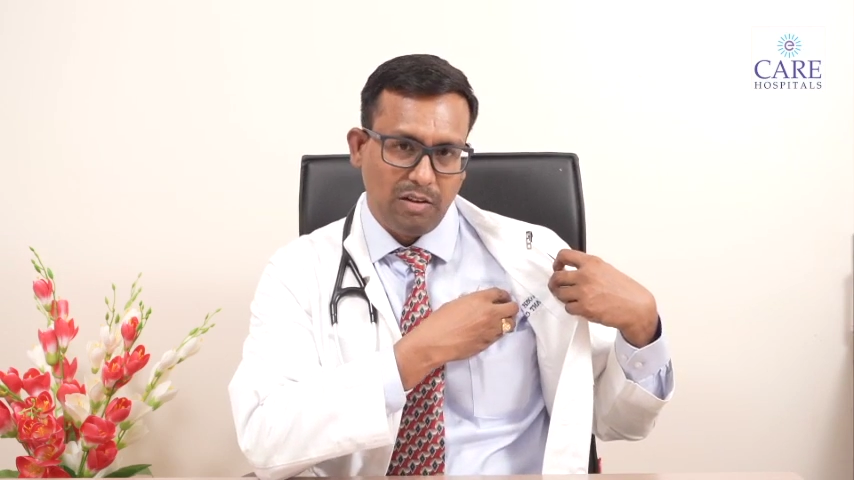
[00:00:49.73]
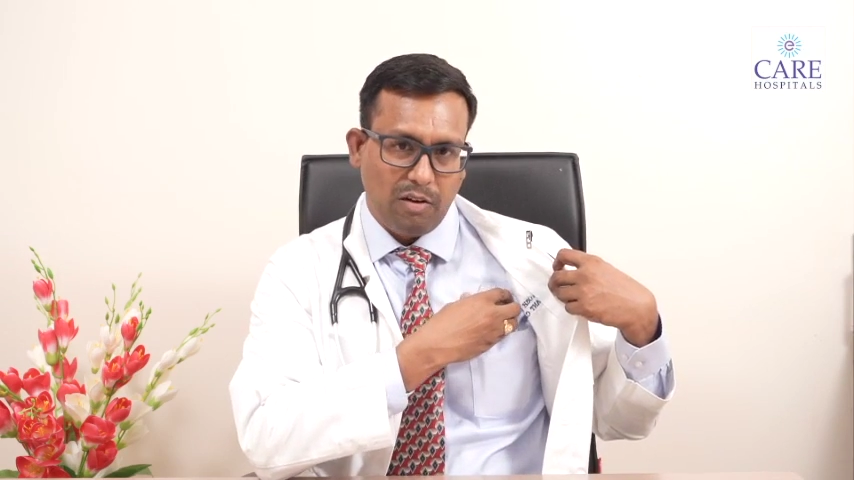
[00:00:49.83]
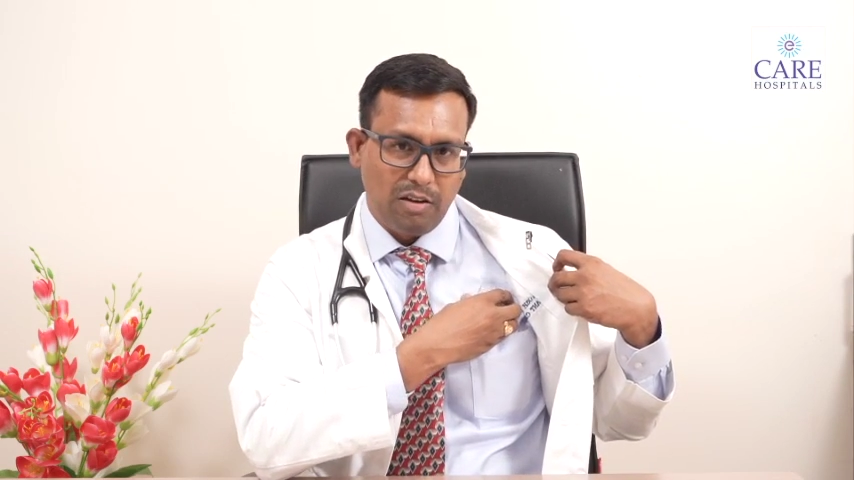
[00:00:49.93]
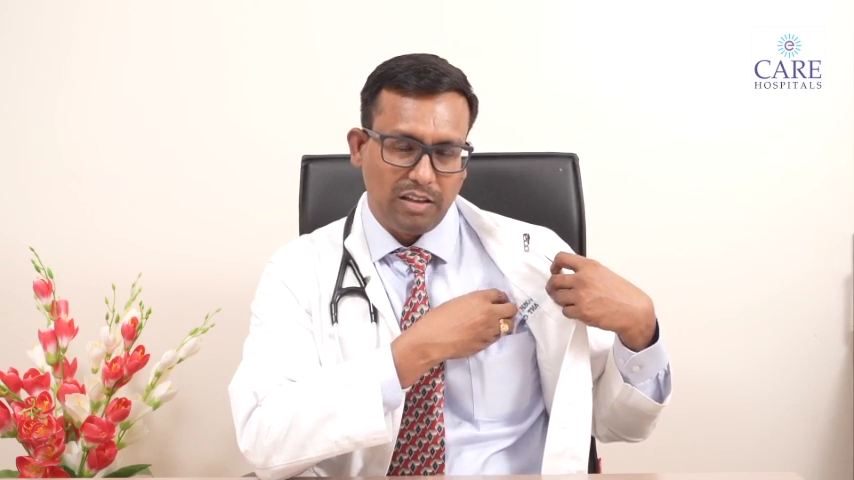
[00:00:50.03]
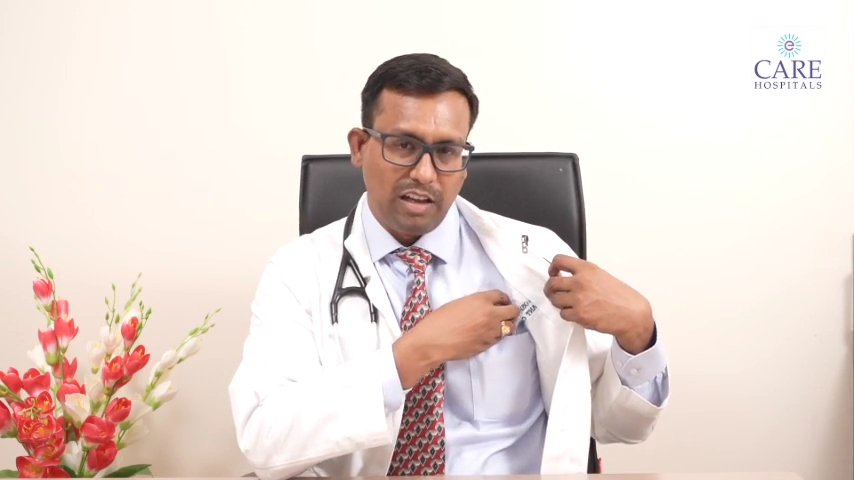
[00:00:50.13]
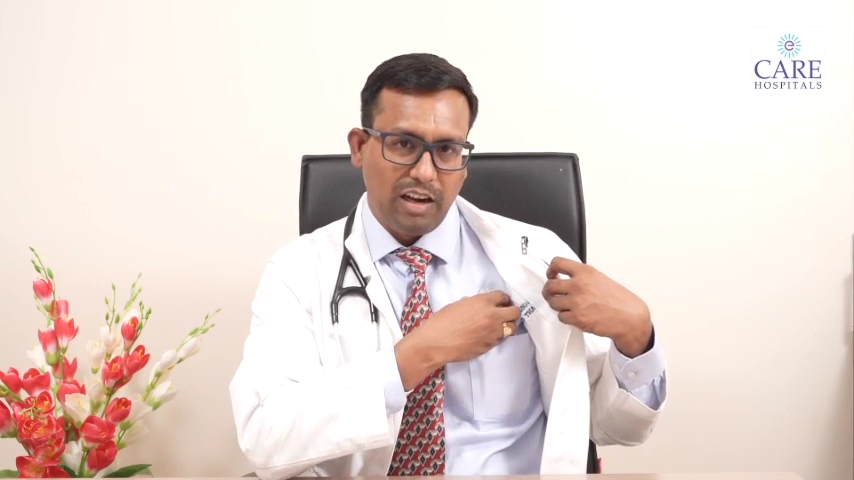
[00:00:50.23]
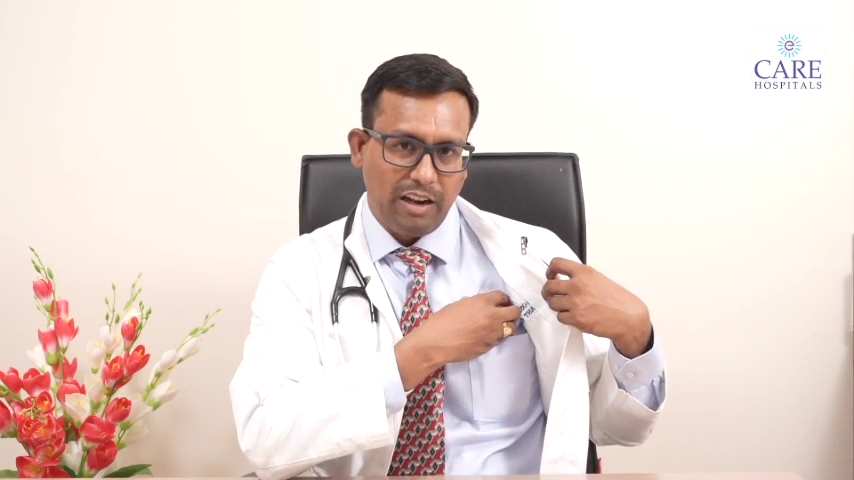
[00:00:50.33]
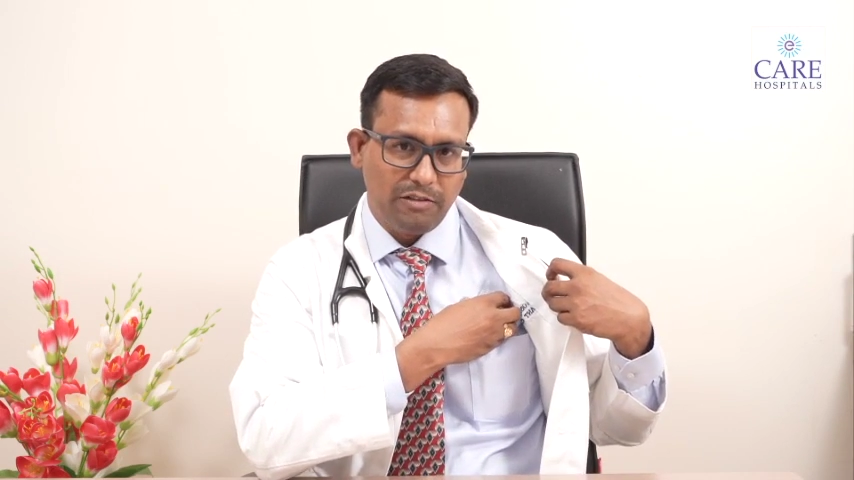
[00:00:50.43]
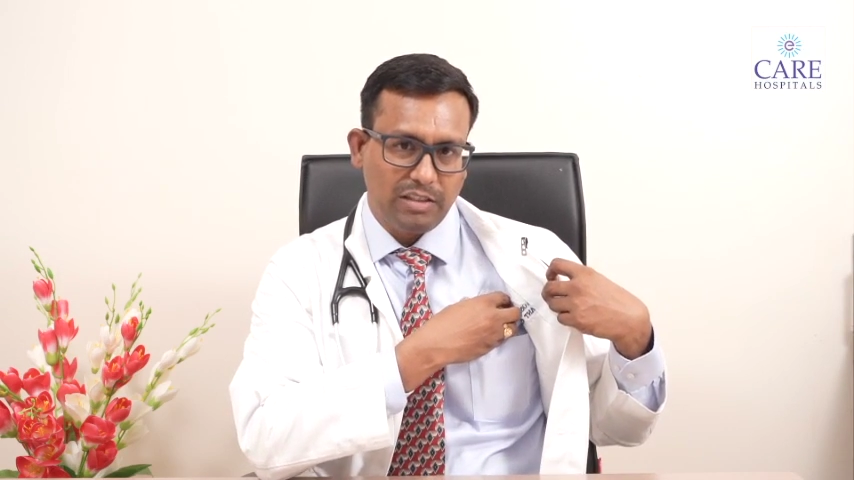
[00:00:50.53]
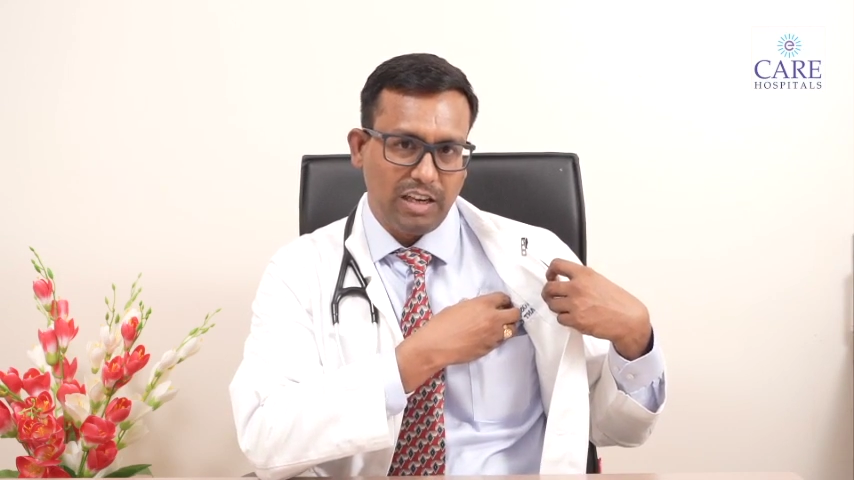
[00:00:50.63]
on the
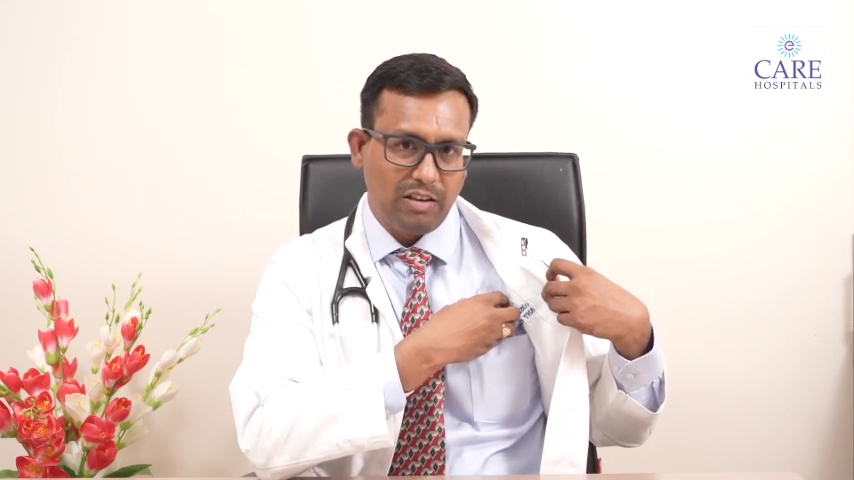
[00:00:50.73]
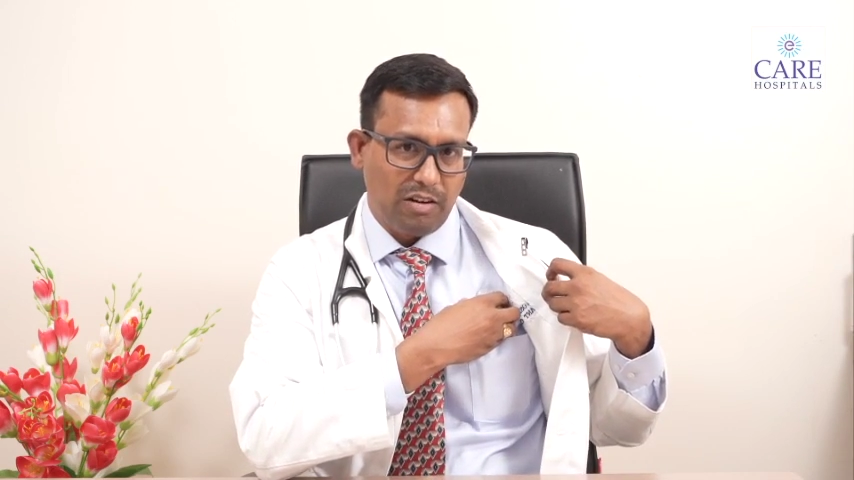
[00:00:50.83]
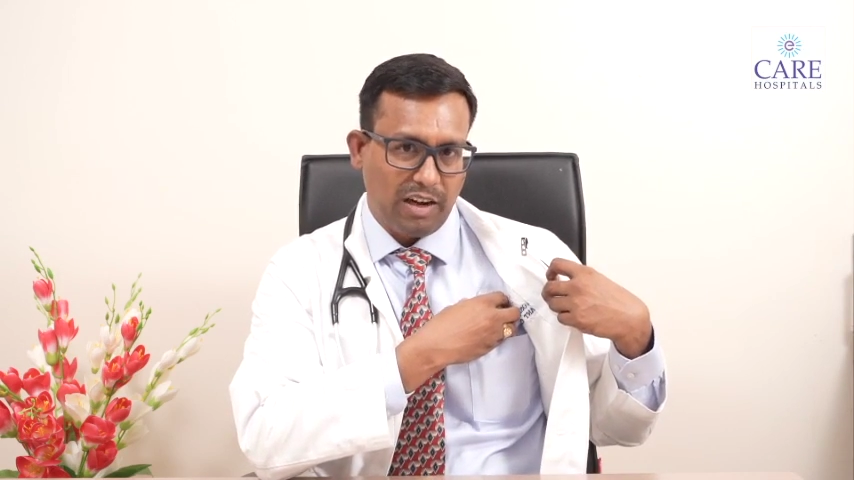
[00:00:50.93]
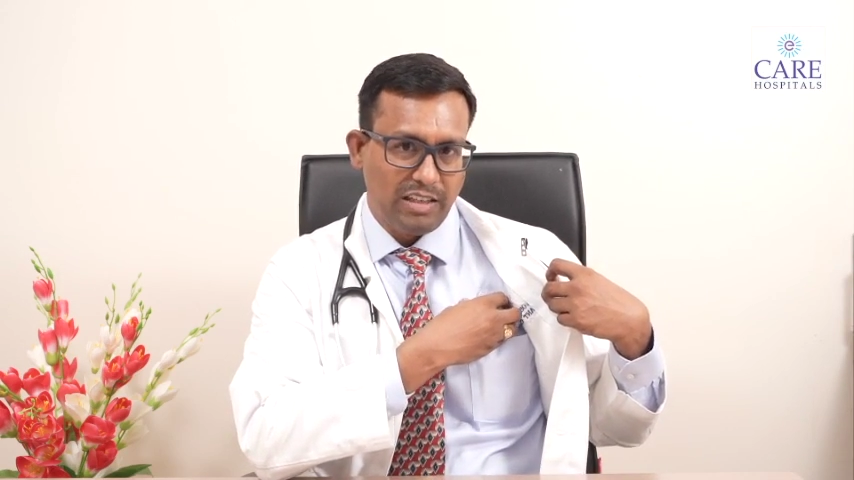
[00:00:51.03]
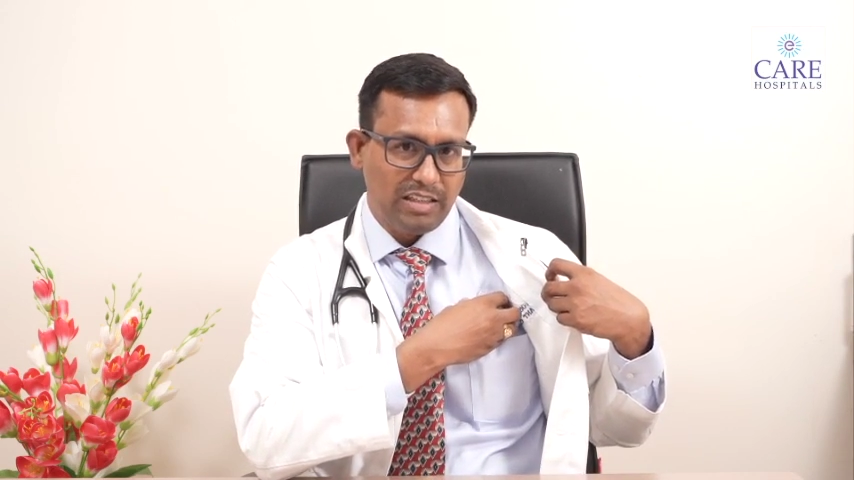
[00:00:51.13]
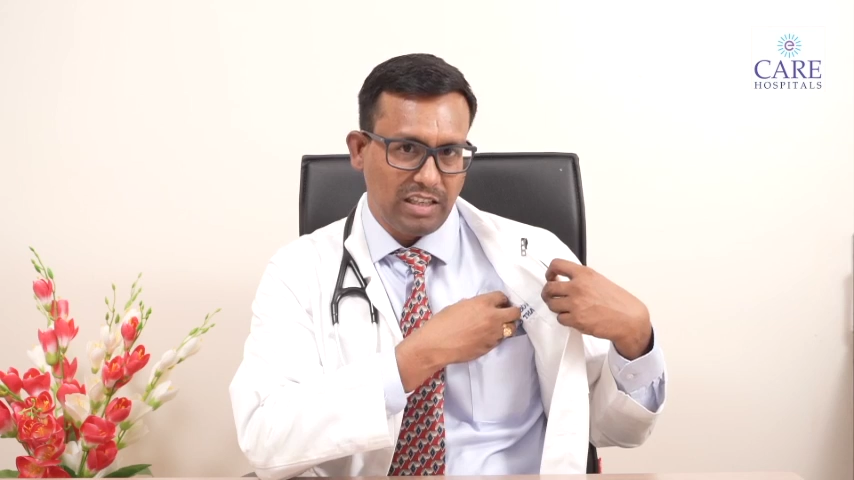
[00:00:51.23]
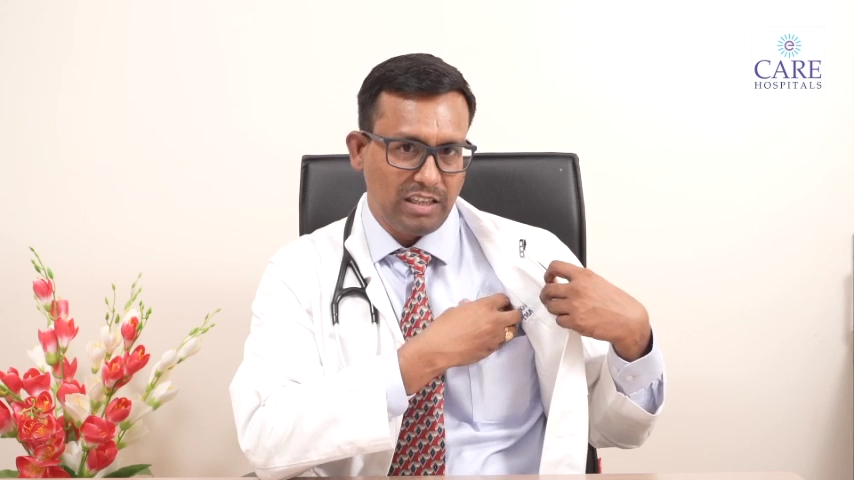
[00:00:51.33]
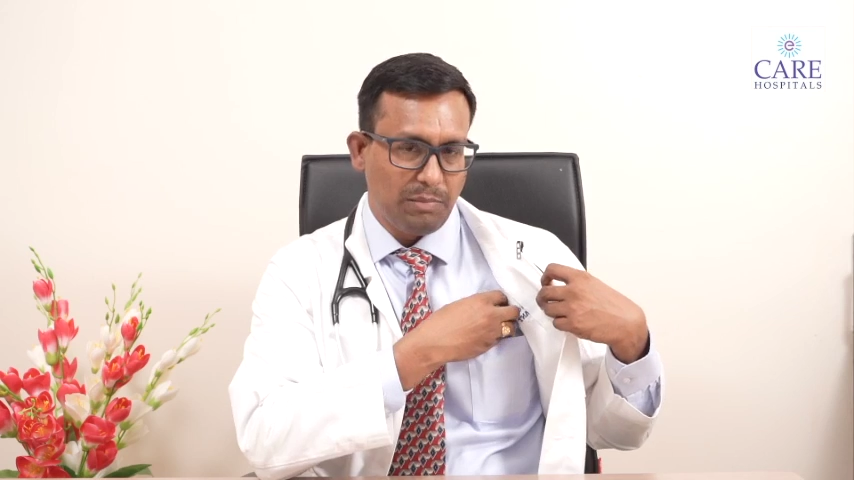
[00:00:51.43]
left side or right side,